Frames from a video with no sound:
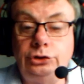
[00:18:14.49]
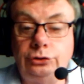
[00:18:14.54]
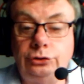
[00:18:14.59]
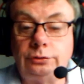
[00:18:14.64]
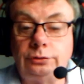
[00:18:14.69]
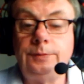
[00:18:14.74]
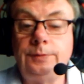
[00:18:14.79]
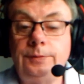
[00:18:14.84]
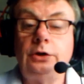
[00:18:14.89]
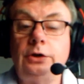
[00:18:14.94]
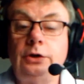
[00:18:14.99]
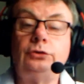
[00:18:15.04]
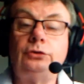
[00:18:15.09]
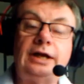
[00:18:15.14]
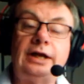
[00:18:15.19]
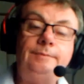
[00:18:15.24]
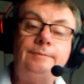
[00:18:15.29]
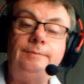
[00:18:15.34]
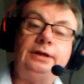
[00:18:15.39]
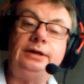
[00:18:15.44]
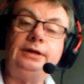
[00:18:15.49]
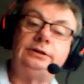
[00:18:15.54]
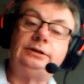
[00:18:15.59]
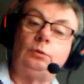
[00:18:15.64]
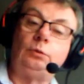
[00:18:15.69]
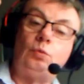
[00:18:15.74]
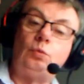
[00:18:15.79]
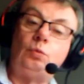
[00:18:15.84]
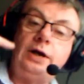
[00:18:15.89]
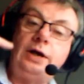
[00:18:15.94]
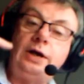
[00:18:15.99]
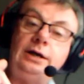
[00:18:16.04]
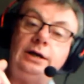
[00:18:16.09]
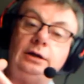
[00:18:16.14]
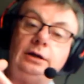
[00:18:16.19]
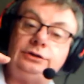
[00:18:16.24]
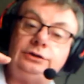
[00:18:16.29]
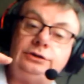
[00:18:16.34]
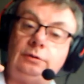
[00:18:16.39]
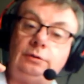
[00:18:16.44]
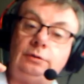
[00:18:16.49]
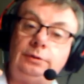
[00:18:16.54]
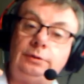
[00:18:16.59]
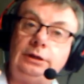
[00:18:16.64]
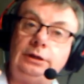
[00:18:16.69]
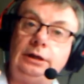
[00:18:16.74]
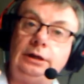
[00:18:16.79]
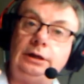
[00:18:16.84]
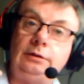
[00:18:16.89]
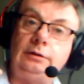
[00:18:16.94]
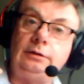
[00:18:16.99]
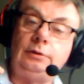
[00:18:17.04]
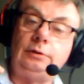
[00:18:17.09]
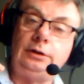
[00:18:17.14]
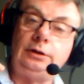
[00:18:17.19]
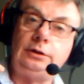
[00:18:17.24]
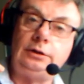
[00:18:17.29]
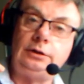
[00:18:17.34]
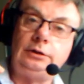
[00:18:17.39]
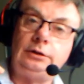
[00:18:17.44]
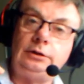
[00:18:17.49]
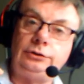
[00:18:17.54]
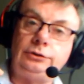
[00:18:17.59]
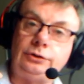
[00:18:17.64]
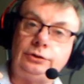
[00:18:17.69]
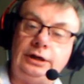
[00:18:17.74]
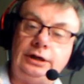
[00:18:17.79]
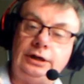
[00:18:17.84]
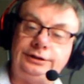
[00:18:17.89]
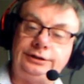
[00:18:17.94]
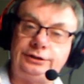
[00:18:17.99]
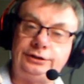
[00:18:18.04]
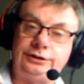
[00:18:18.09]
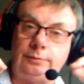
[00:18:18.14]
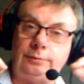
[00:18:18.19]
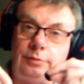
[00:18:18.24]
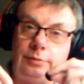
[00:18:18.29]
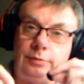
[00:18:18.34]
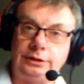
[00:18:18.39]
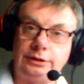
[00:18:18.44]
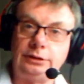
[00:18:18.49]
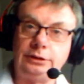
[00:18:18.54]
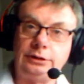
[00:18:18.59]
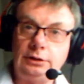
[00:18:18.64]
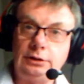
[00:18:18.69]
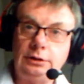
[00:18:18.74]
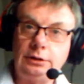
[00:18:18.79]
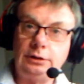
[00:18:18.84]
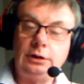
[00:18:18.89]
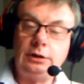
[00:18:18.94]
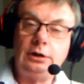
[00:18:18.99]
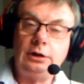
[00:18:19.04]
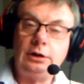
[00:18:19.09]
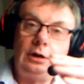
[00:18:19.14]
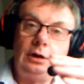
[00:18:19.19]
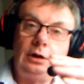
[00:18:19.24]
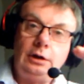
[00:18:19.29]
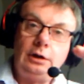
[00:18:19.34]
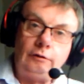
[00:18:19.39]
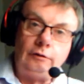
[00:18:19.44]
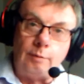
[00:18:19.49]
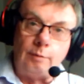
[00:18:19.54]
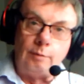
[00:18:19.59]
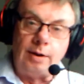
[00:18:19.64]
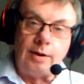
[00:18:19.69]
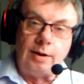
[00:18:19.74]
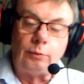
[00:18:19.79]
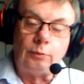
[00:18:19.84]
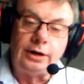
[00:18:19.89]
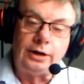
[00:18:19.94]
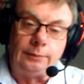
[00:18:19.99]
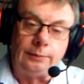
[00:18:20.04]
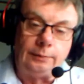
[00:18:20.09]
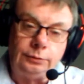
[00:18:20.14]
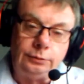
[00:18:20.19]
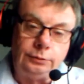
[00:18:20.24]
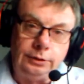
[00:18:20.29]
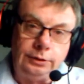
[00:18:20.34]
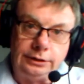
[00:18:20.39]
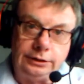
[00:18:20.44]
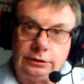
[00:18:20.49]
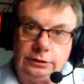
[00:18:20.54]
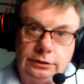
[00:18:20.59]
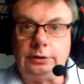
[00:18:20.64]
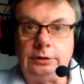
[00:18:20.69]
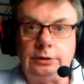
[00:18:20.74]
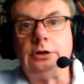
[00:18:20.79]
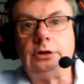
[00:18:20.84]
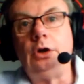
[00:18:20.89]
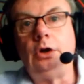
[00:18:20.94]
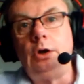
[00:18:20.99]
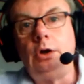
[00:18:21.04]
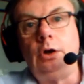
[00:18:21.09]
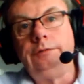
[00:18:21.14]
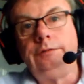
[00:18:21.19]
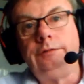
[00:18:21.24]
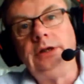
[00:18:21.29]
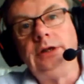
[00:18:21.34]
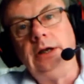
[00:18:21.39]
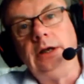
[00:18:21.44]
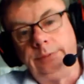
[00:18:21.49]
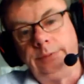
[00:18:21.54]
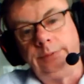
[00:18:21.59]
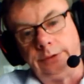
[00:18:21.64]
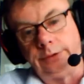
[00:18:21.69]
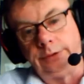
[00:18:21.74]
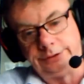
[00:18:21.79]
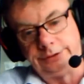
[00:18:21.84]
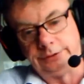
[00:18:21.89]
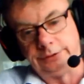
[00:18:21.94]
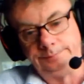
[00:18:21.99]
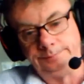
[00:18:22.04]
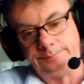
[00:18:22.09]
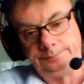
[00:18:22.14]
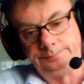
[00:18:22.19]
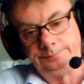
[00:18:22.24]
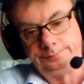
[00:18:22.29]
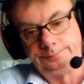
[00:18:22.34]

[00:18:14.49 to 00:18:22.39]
user. So that means that when the user hits submit, remember what happens when you hit submit, all of the inputs